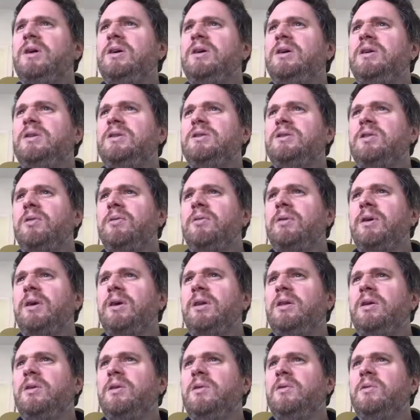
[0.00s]
So I'm
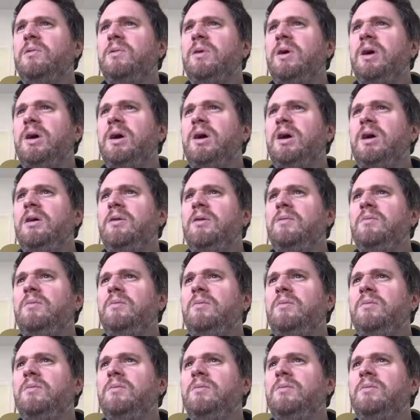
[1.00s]
going
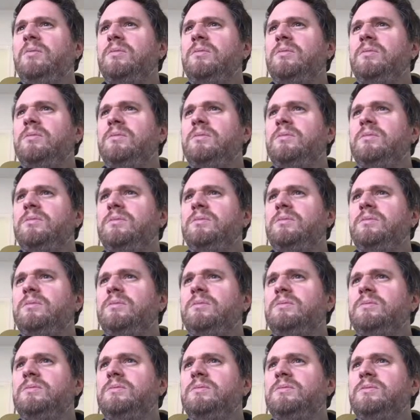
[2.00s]
to
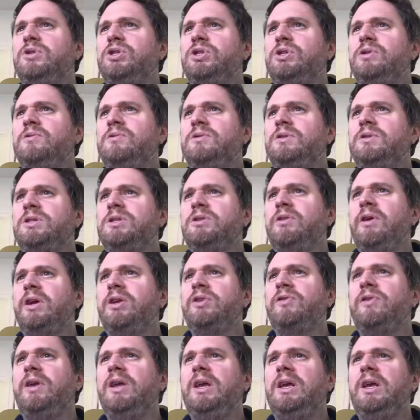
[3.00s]
choose the
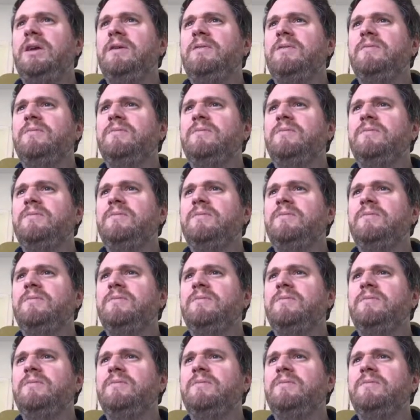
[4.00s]
directory here.